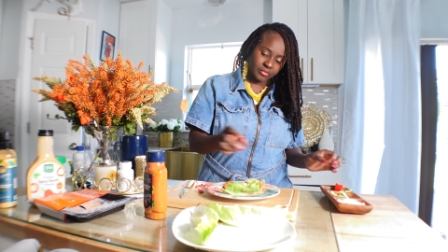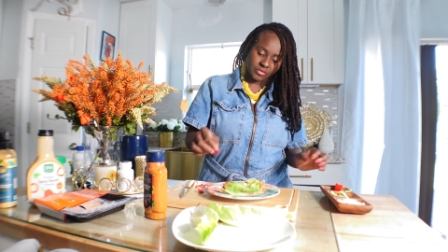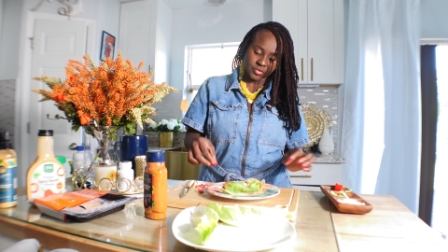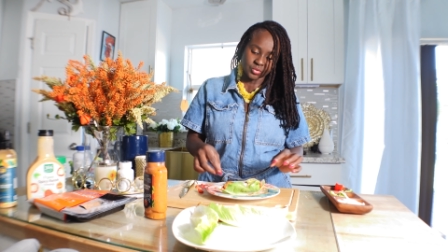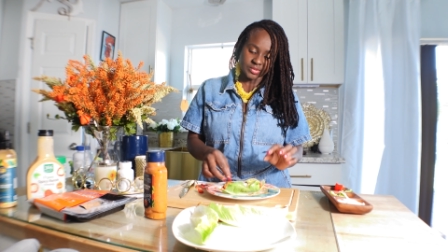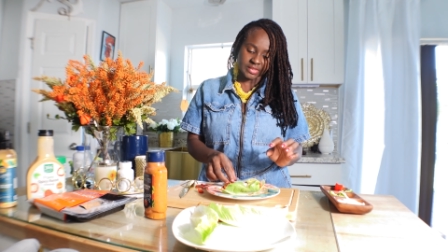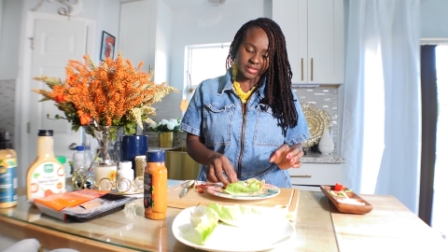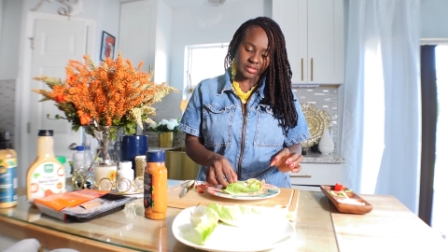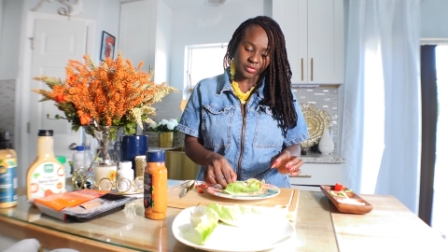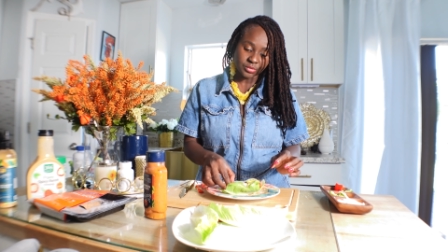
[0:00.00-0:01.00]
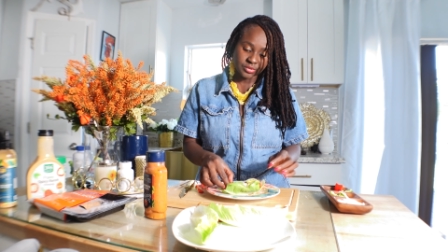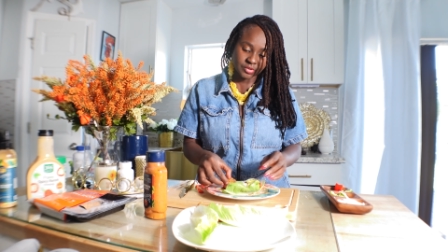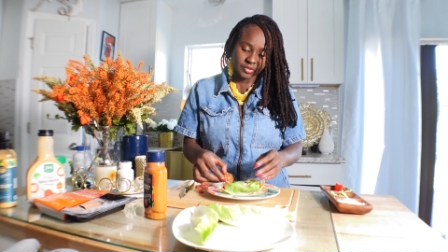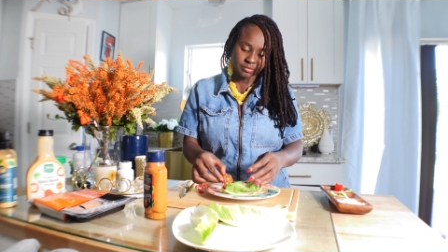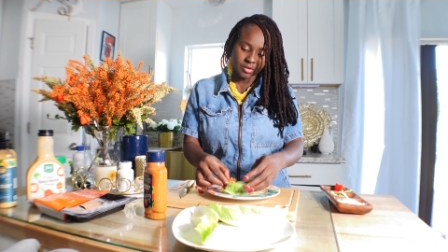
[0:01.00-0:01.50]
So since those are
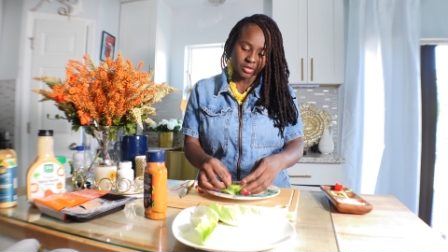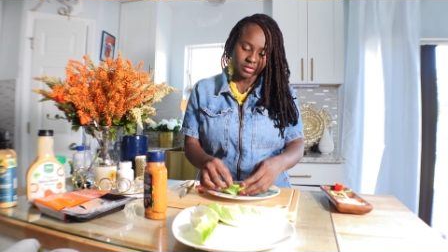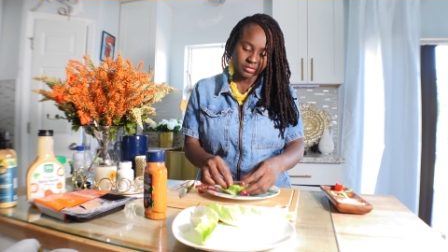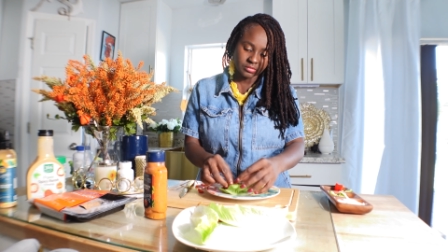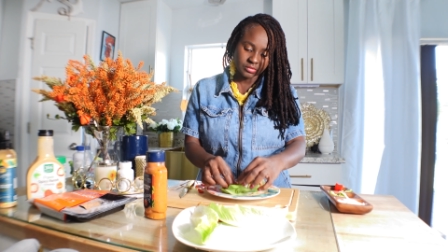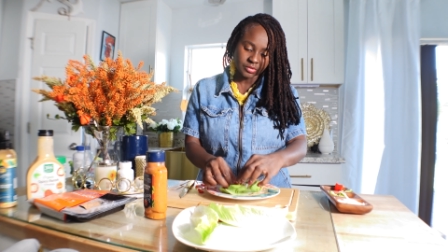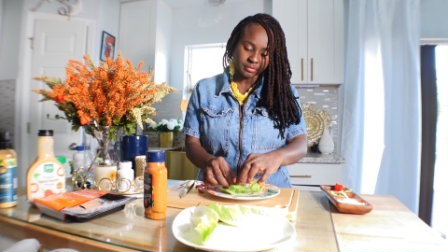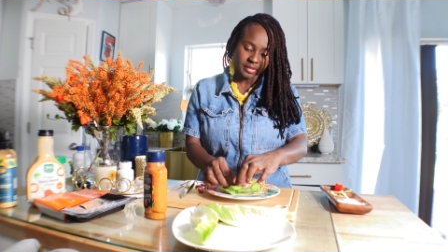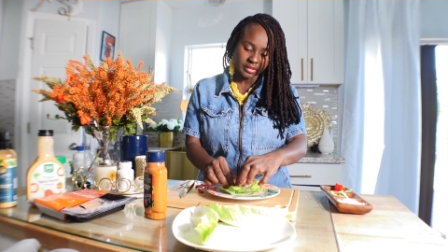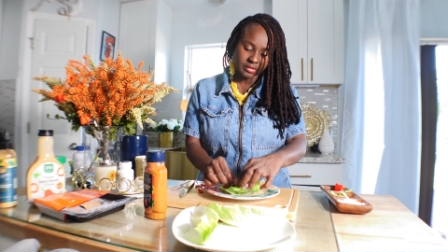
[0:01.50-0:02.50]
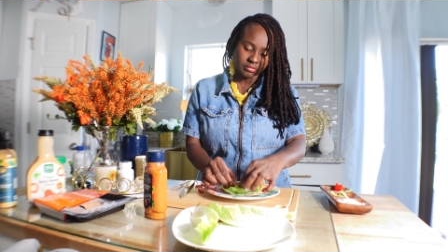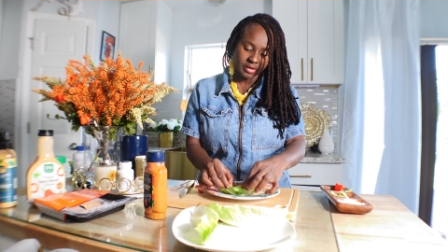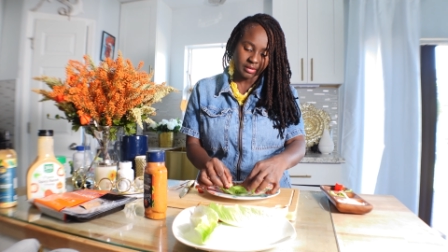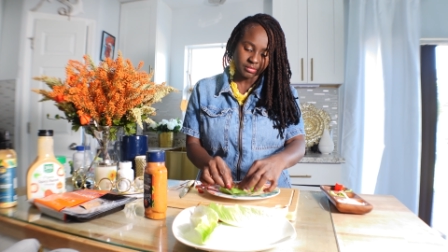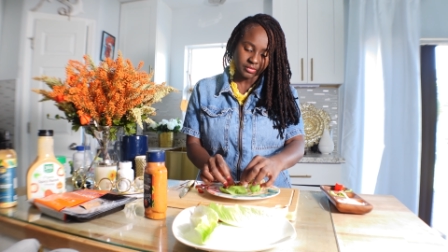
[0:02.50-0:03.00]
small to make the
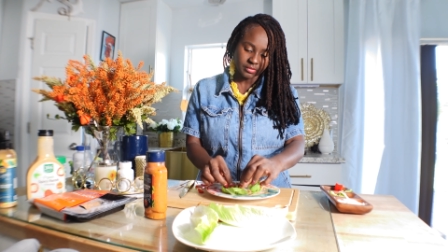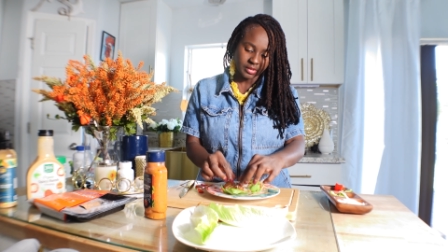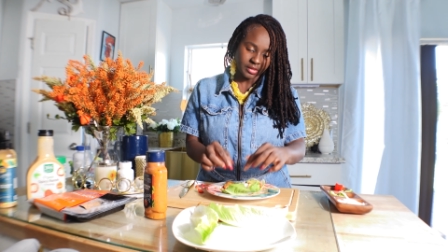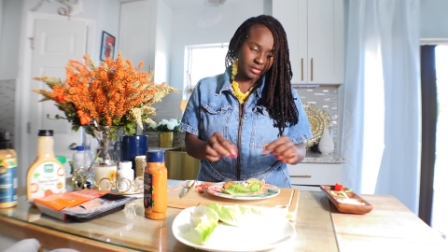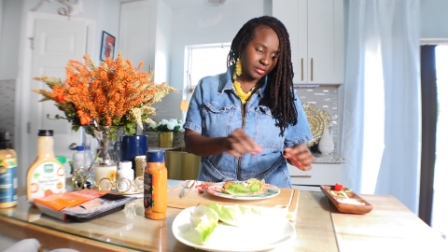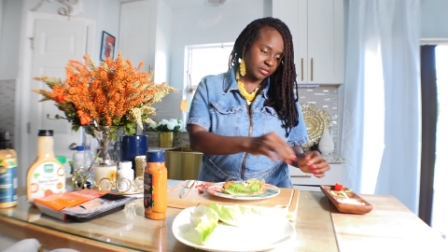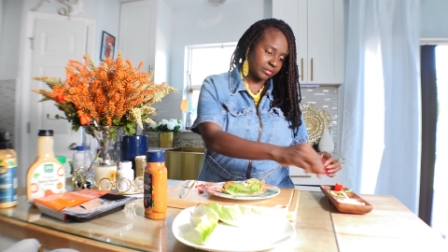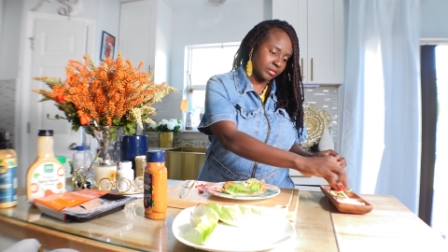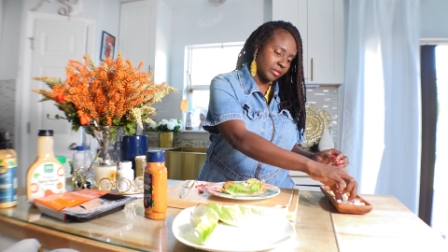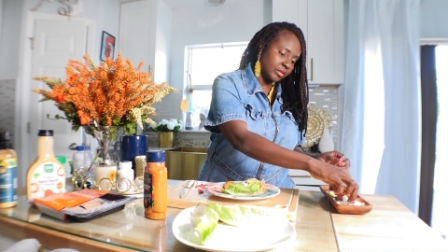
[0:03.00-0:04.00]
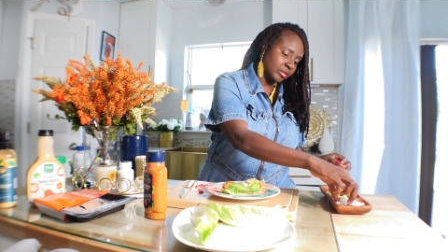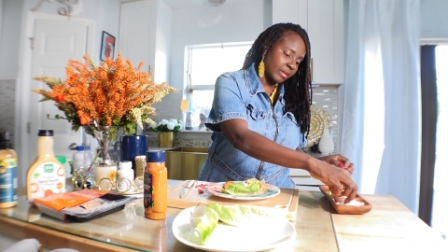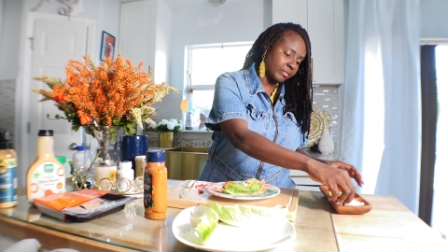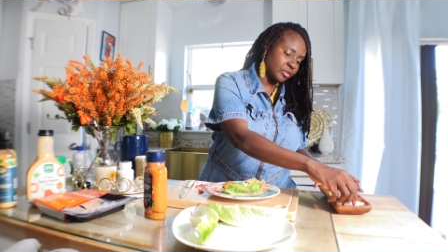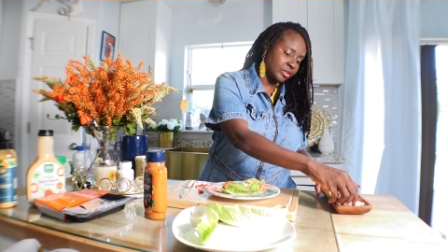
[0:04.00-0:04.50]
rock, okay? So
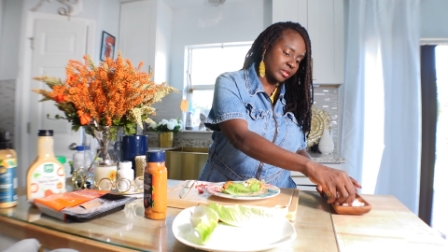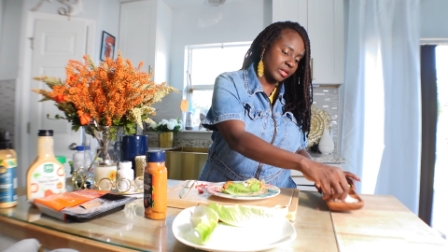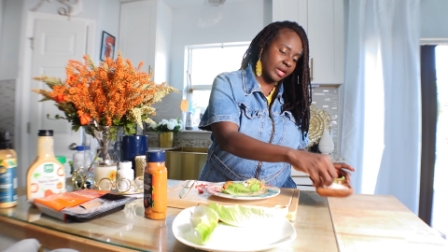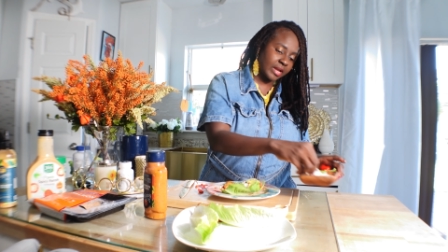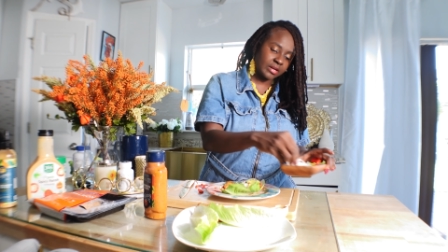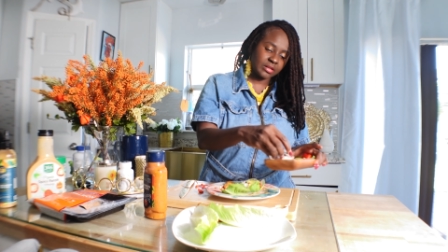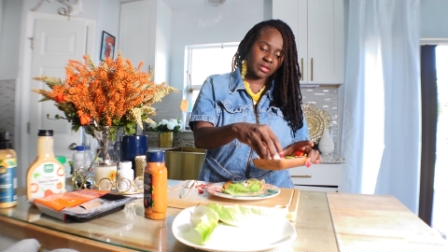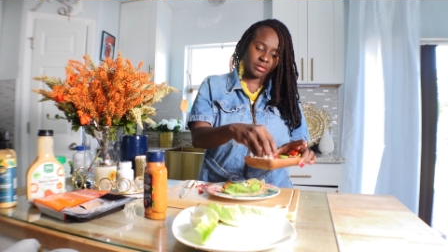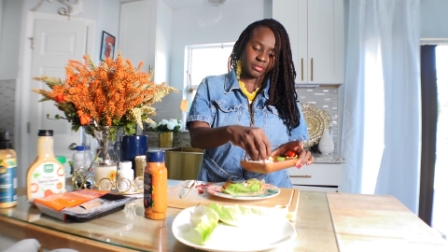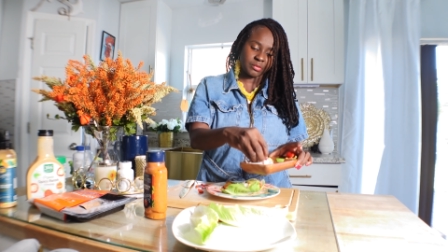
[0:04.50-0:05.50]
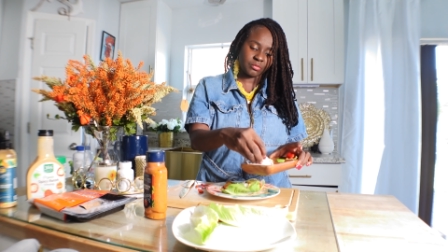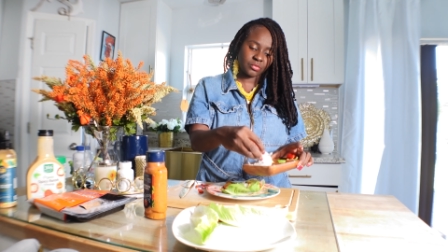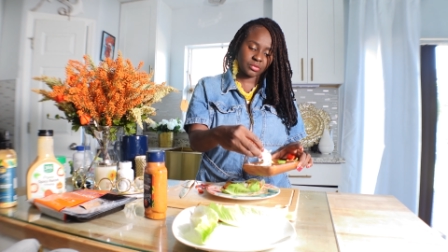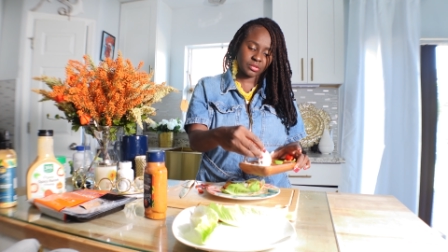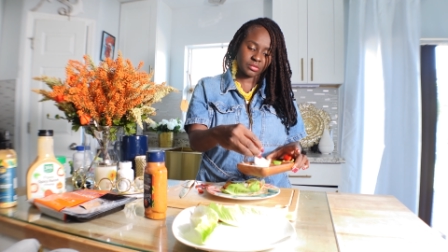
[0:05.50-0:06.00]
I'm just gonna add a little bit
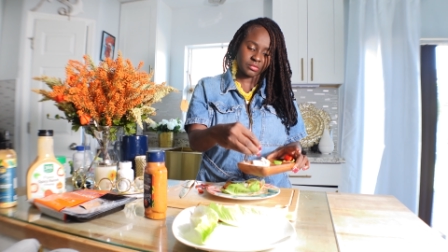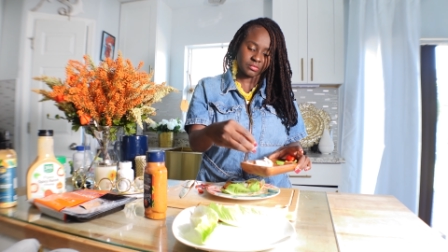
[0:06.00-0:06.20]
more